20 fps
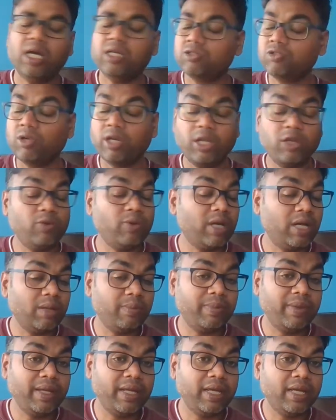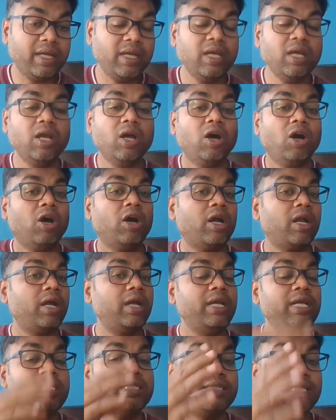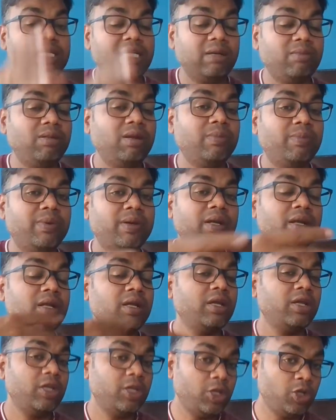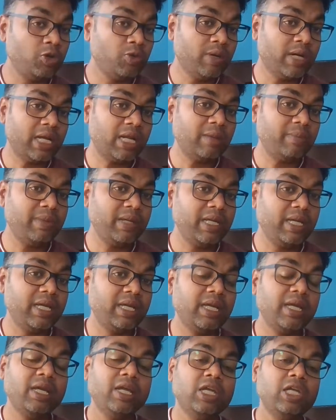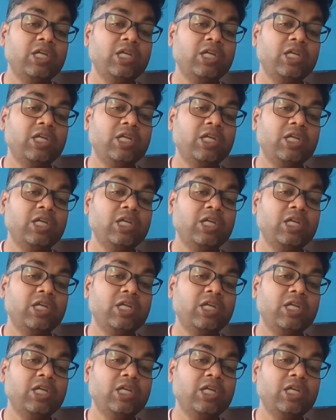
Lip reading: sorry, you are a BA, or he is a developer, you are a BA,